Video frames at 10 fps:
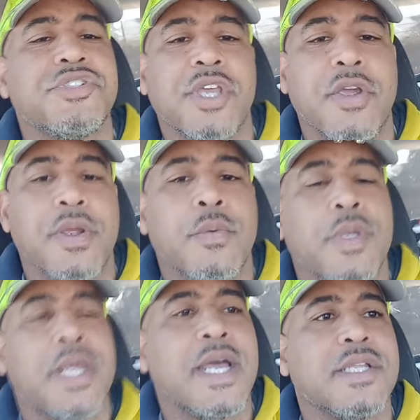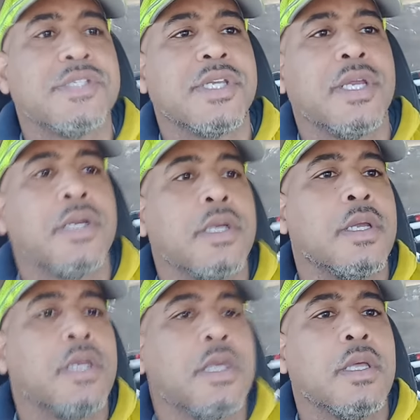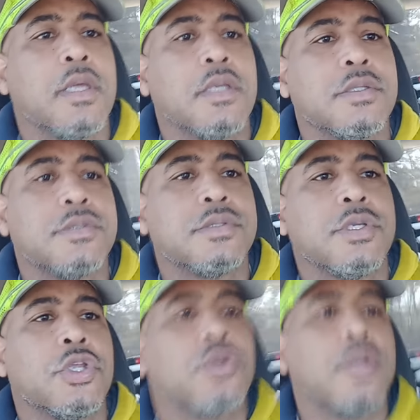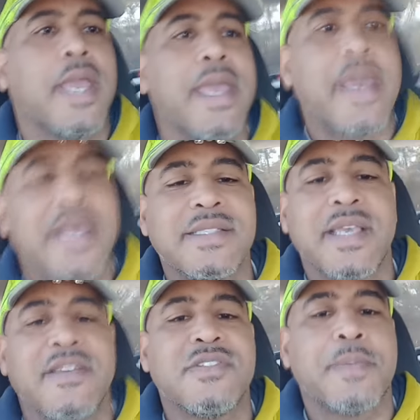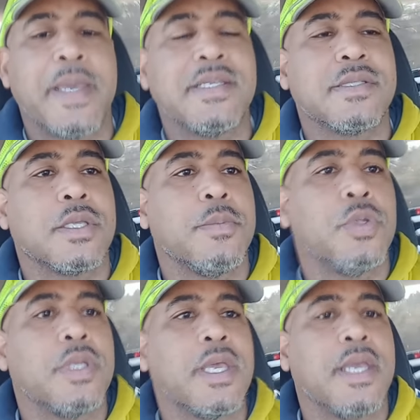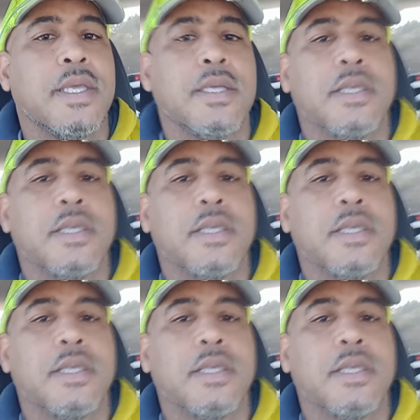share and when not to share to create a safe space to communicate.